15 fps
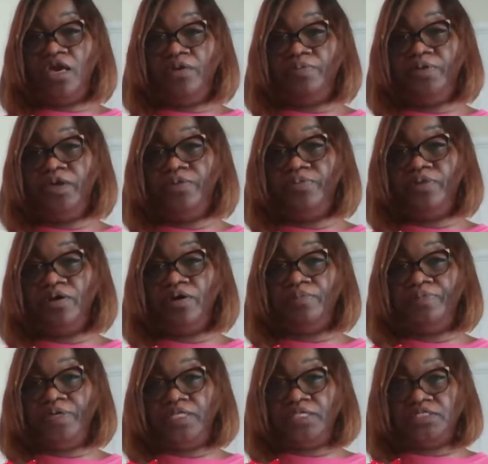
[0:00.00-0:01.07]
and we
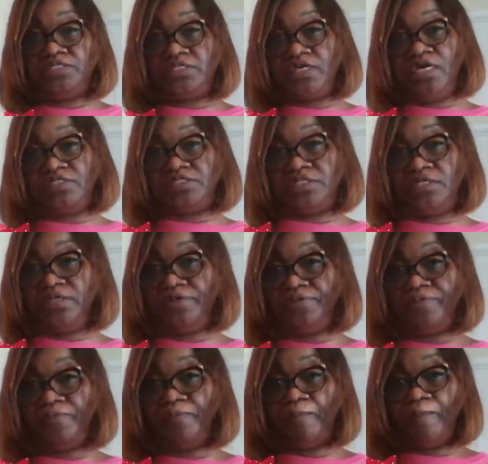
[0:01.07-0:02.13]
will be discussing it.
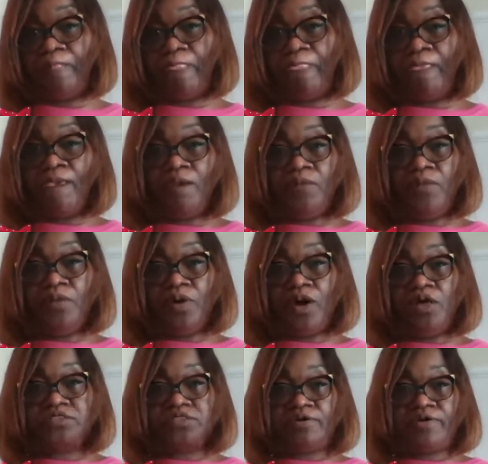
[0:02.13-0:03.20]
We will
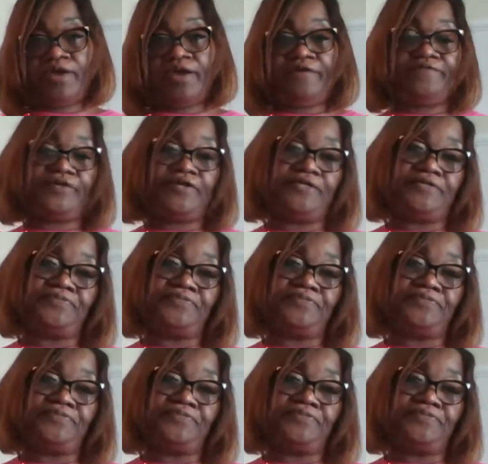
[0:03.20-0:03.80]
also have